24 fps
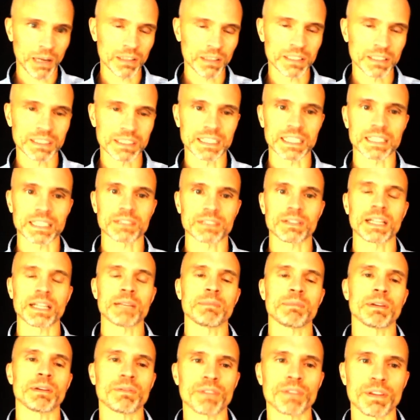politics, right?
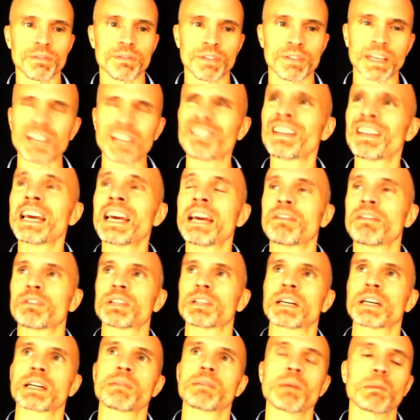I mean, if we're
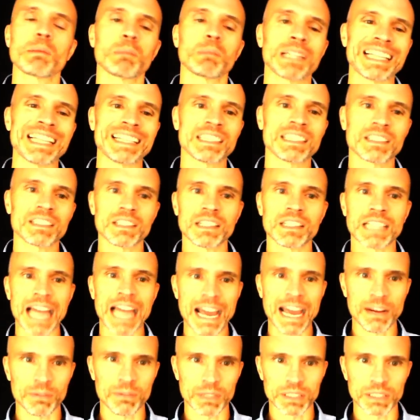talking about political
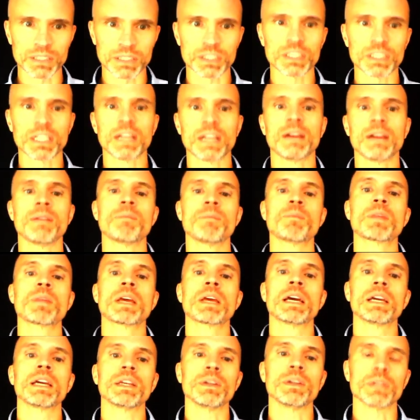language,
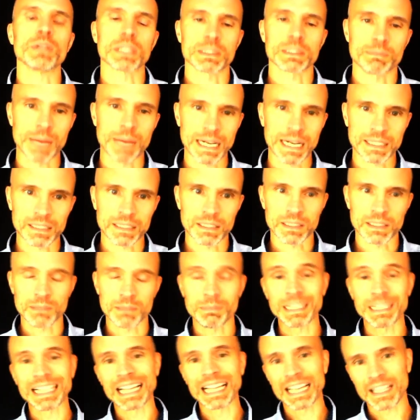you expect it to
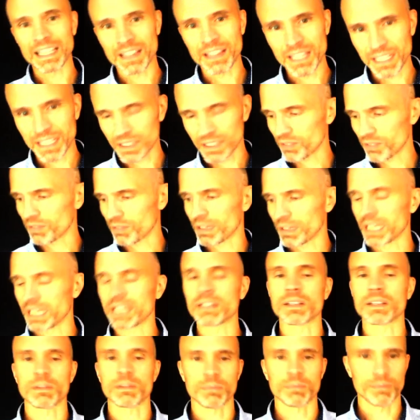be like this,
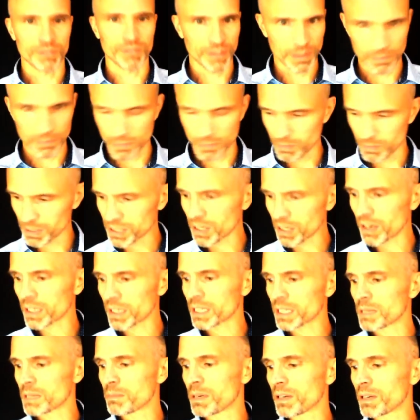right? For them to be
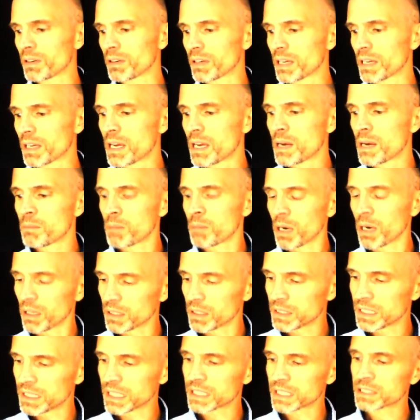talking about
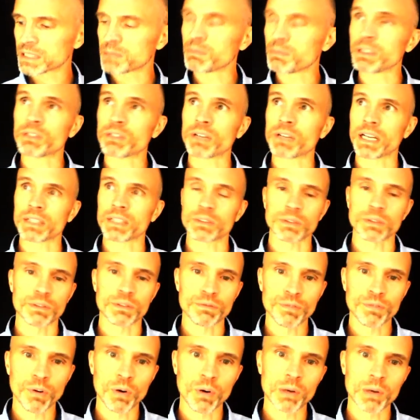politics, to be trying to
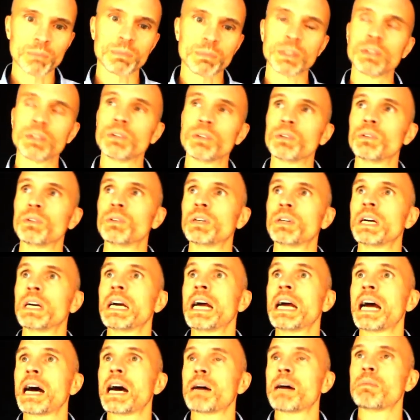inform you
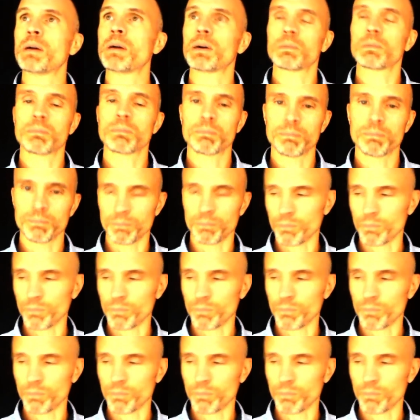about